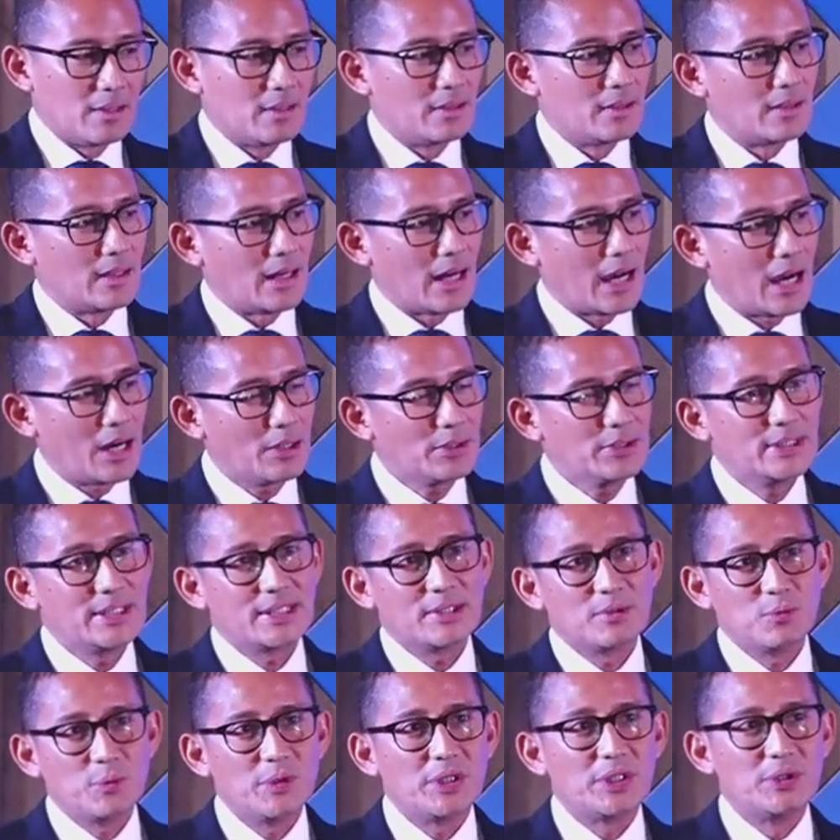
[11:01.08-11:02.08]
How
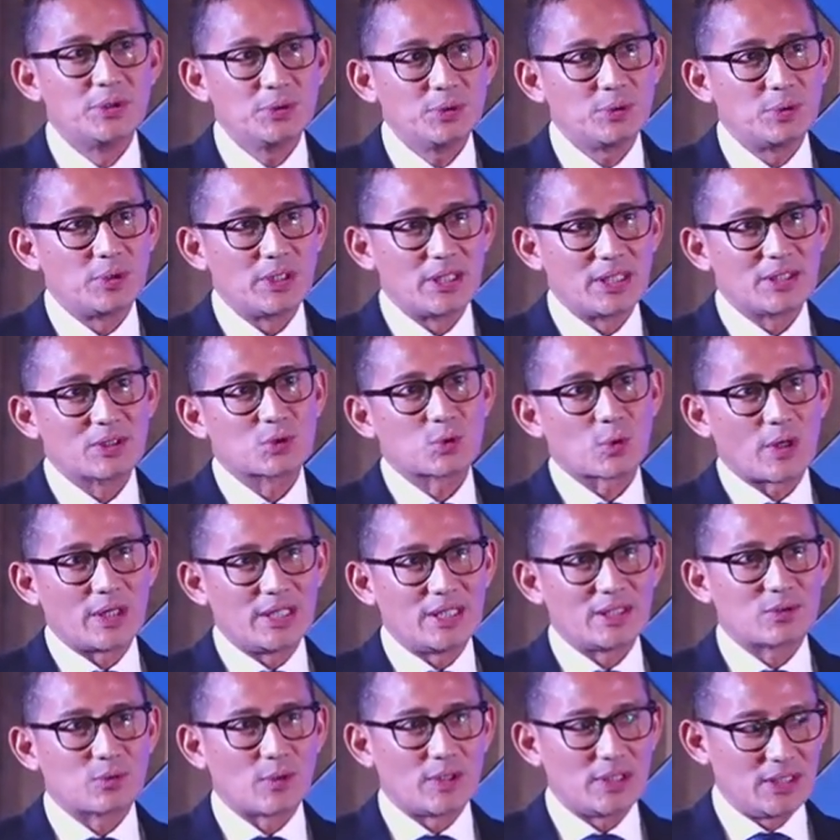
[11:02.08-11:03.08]
did we do in
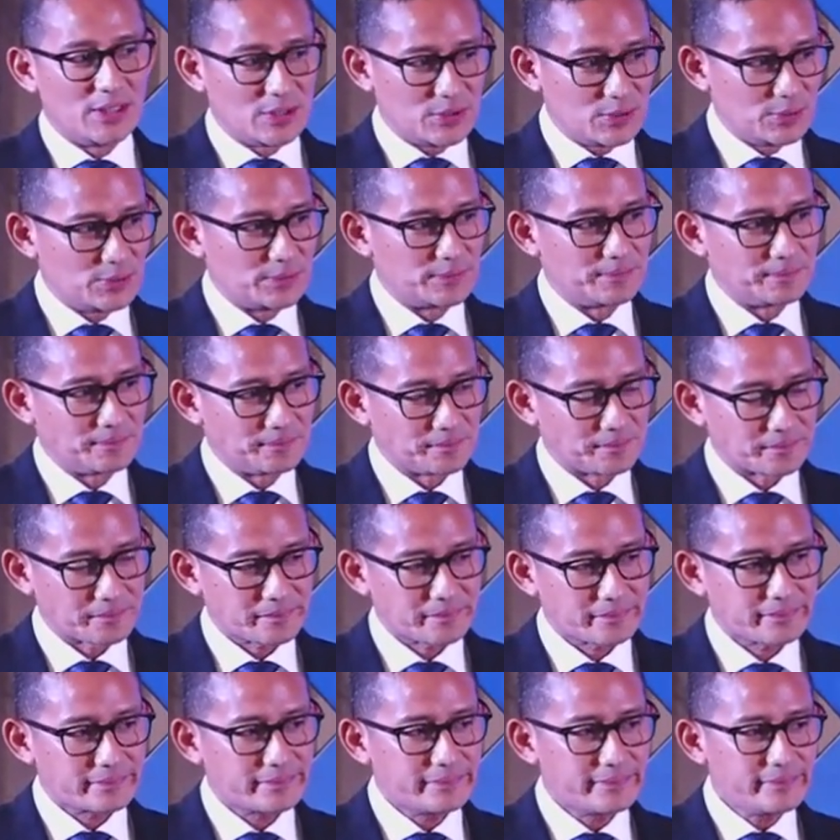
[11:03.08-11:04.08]
2022?
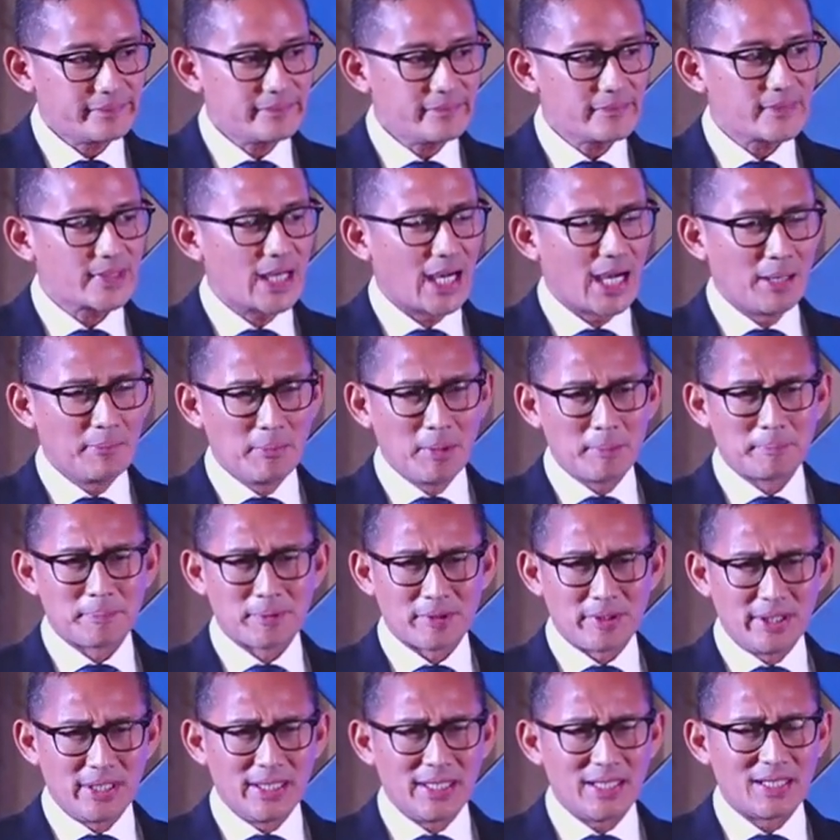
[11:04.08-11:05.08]
I'm a
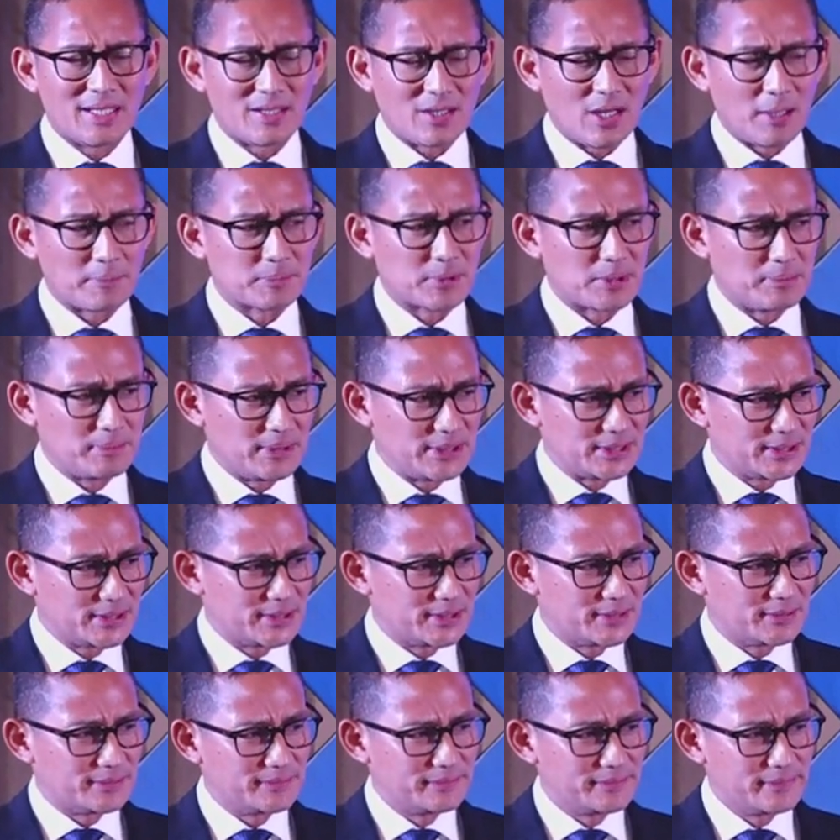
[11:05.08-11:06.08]
perennial
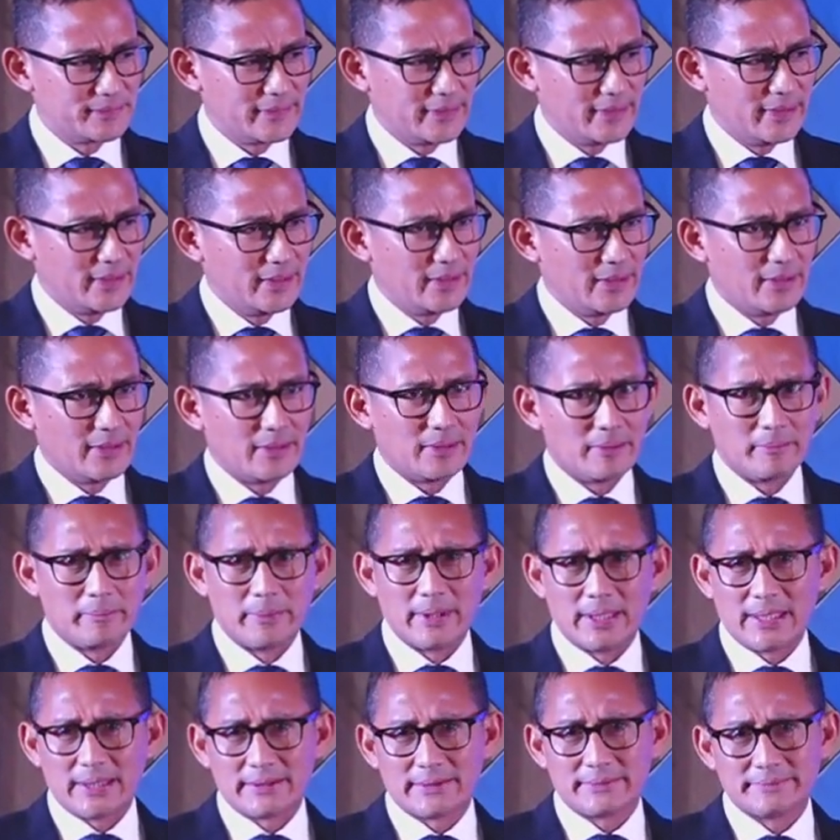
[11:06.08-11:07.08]
optimist,
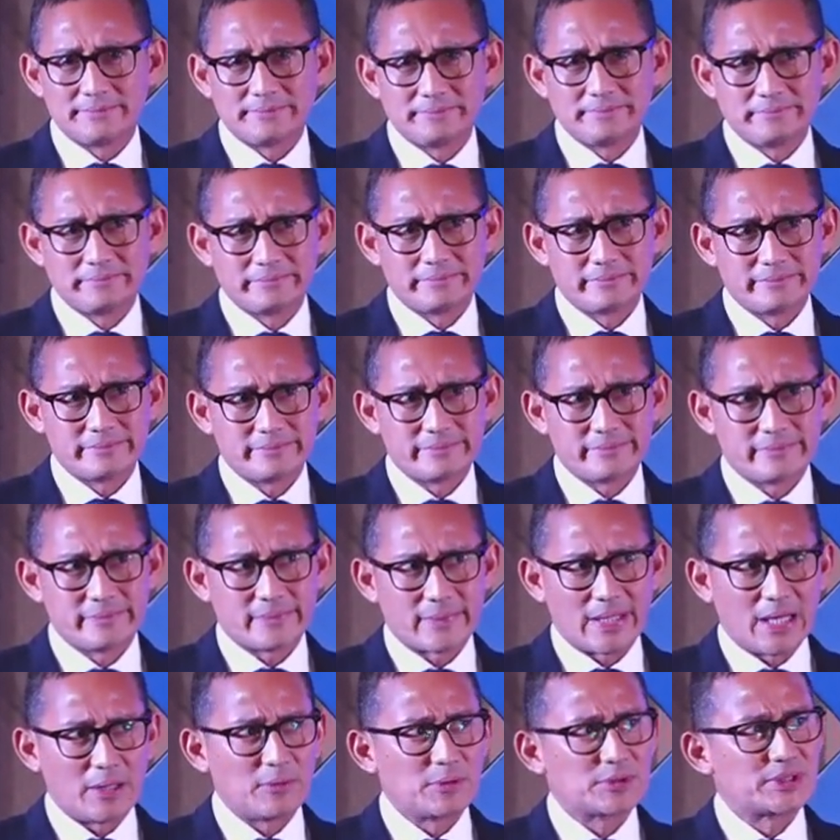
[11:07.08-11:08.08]
but
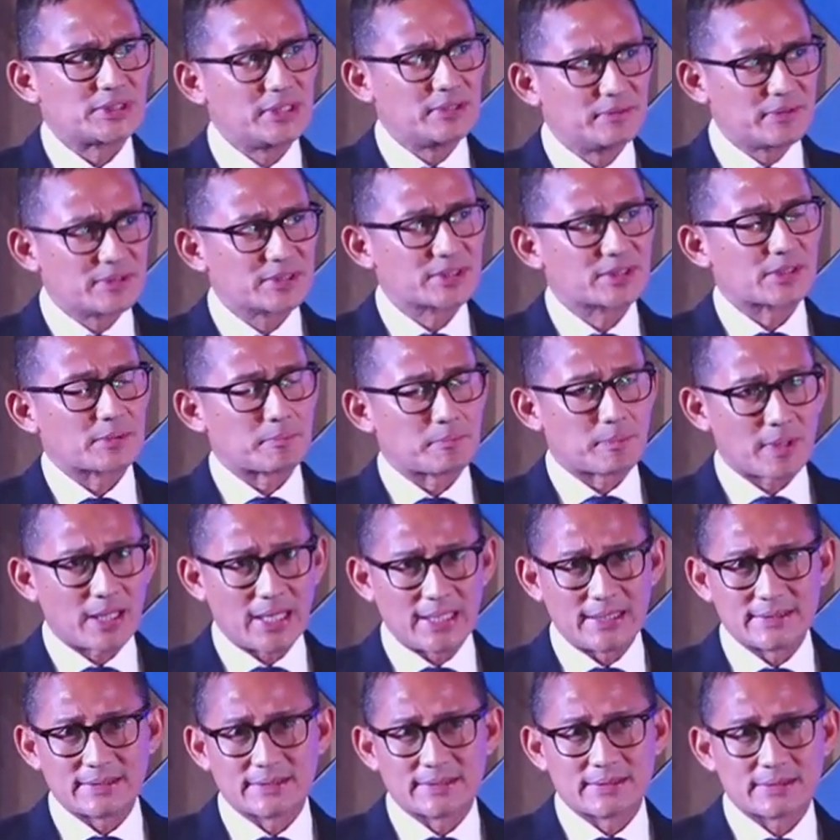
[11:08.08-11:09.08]
I was even
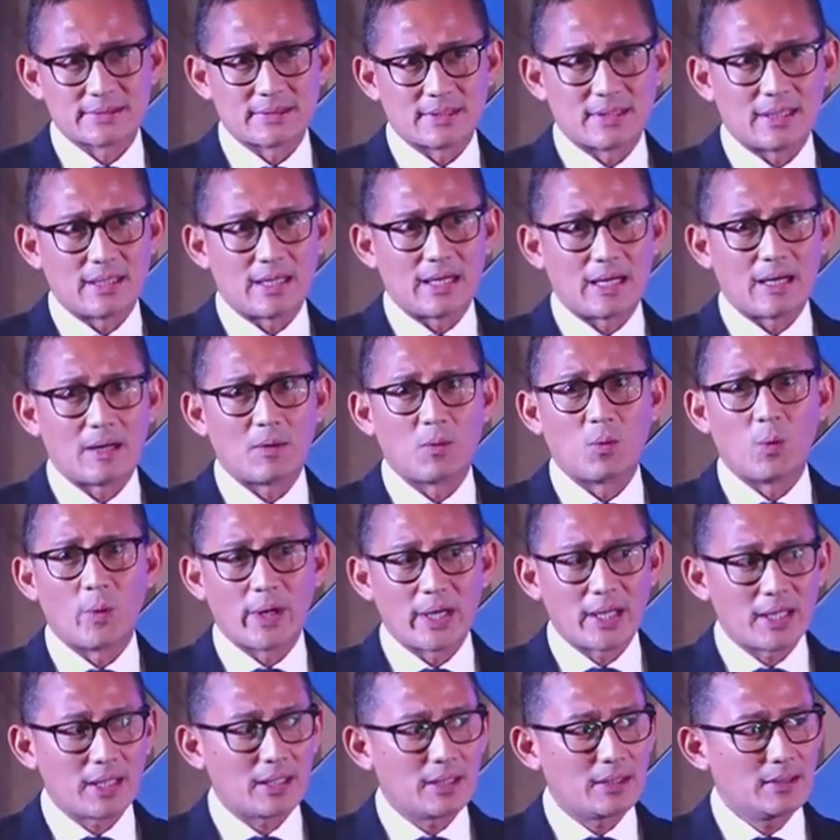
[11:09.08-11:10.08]
surprised how
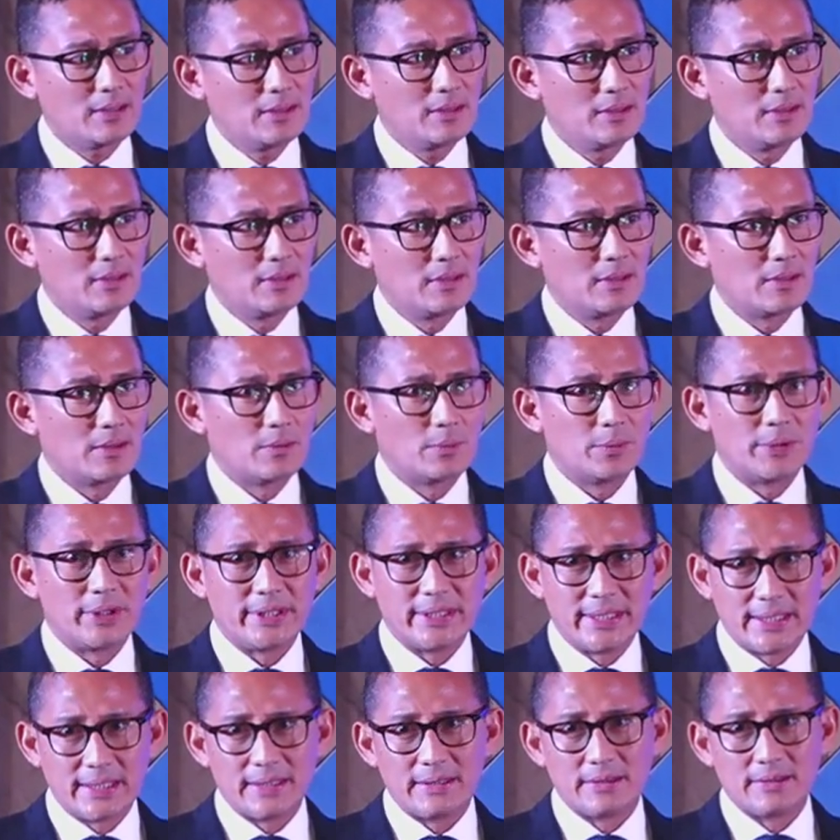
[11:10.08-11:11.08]
well we
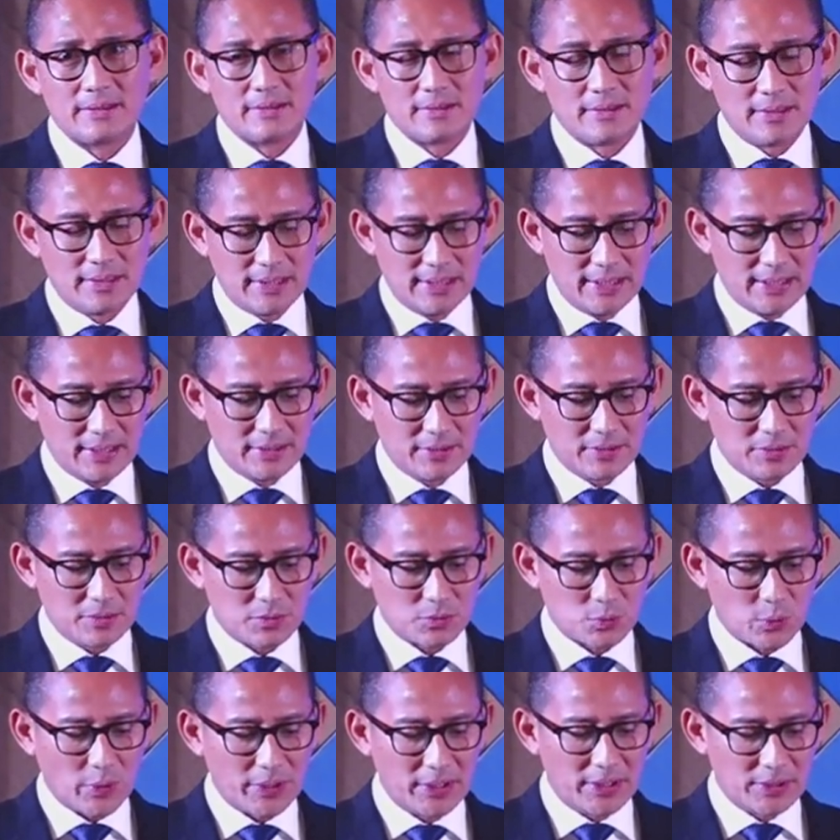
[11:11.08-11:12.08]
did in
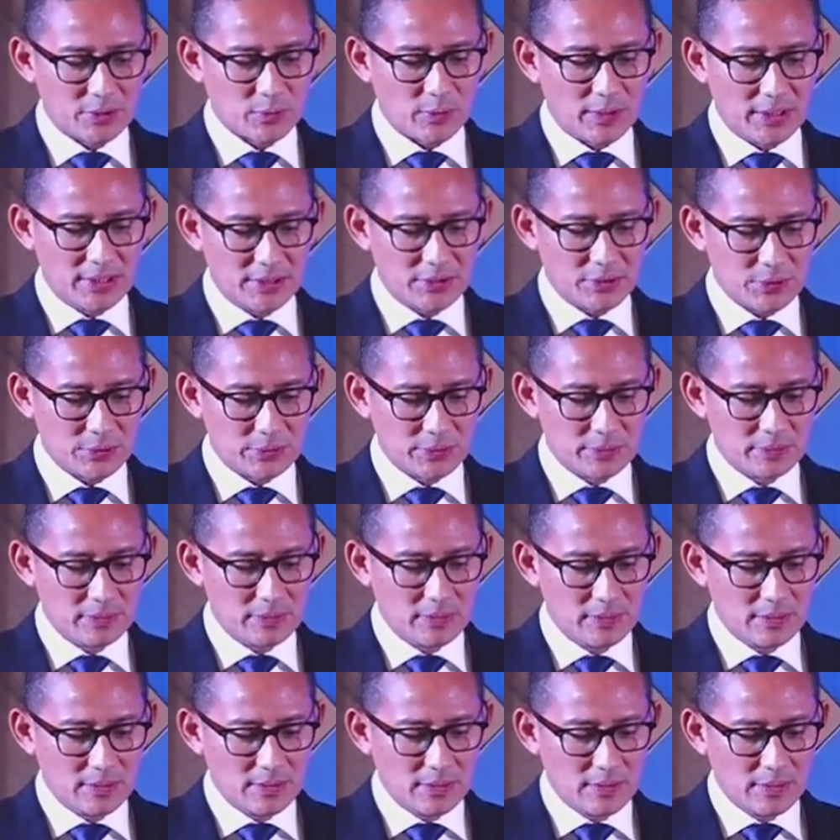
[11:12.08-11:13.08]
2022.
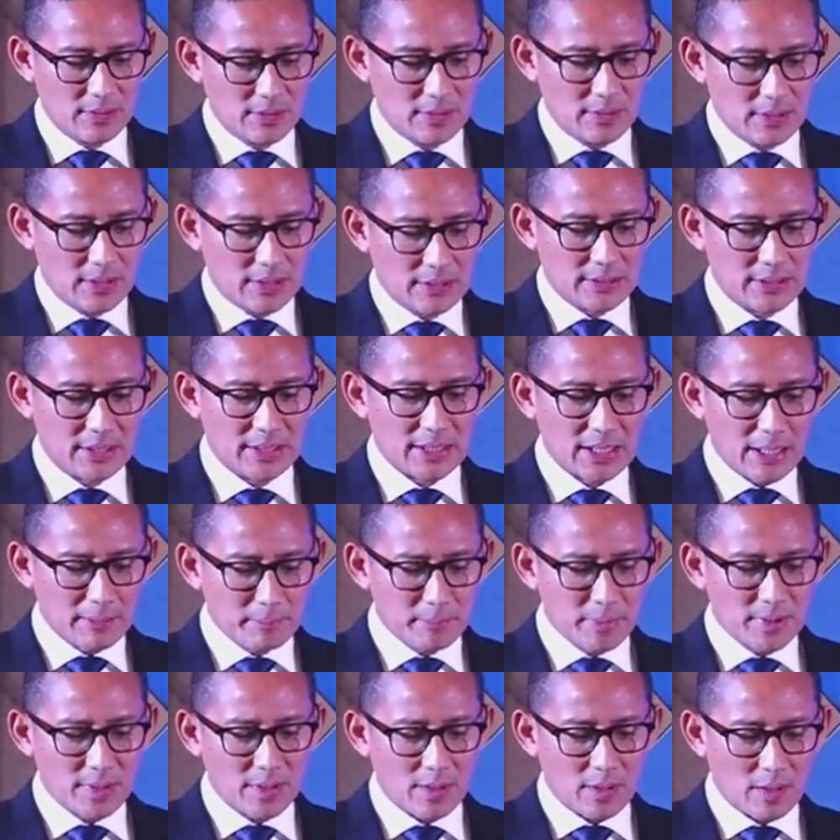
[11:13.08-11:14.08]
The
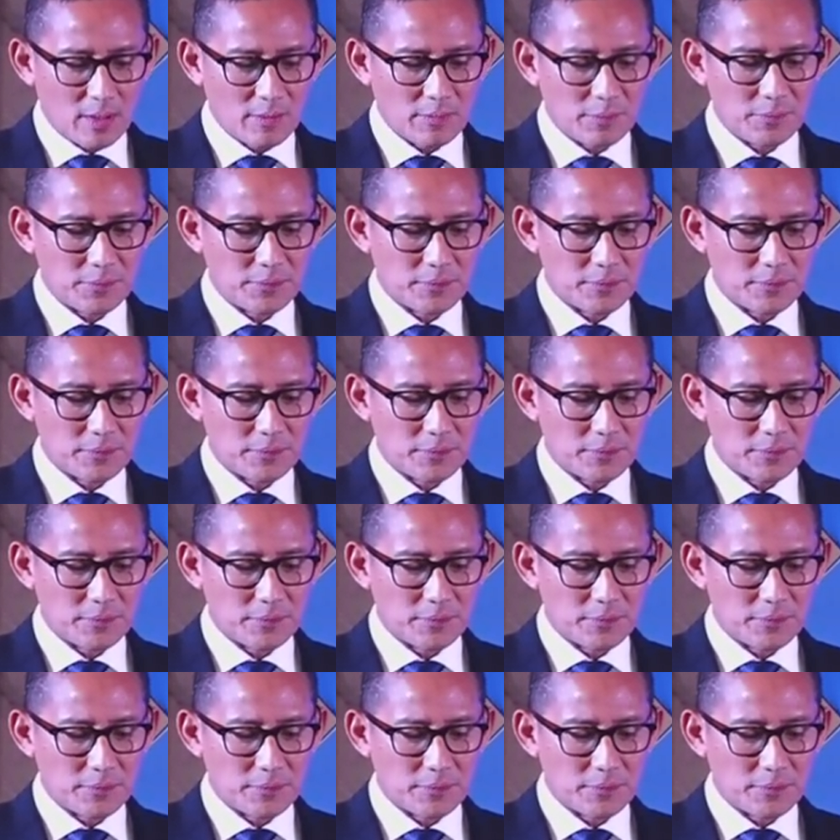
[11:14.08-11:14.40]
number of